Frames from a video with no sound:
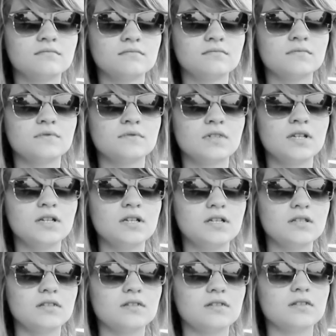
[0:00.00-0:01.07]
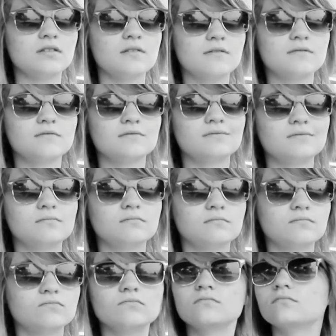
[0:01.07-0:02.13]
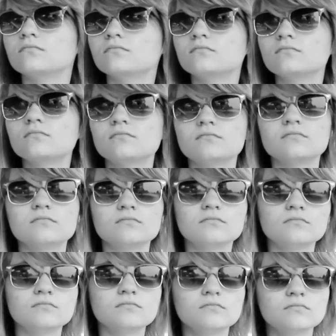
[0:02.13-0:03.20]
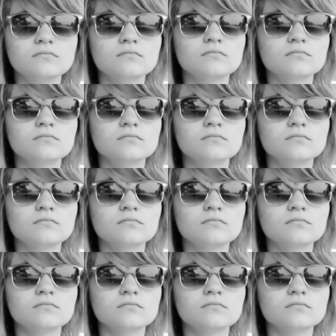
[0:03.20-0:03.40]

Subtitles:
The person shown says nothing.